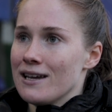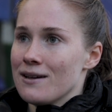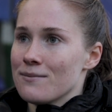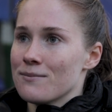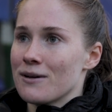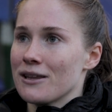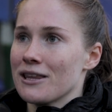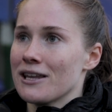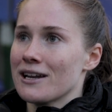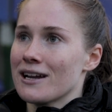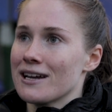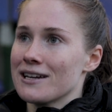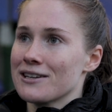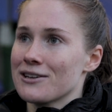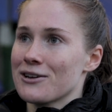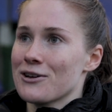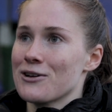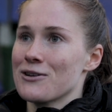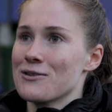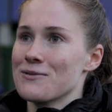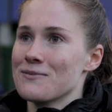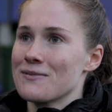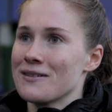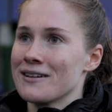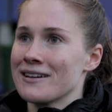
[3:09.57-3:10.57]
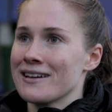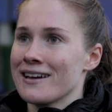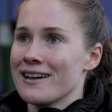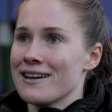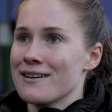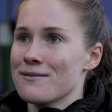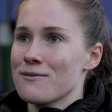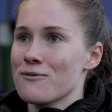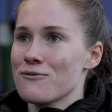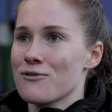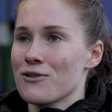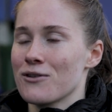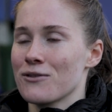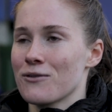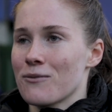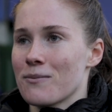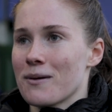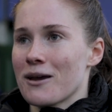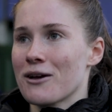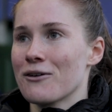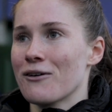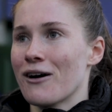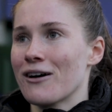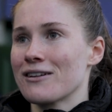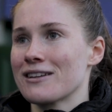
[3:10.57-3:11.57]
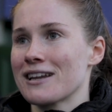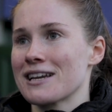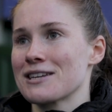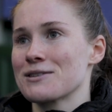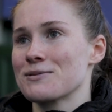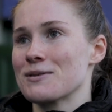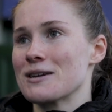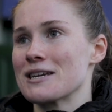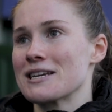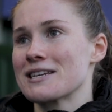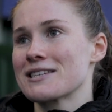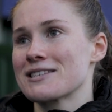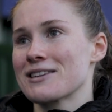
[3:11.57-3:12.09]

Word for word: Man United at home um, in front of a big crowd next week.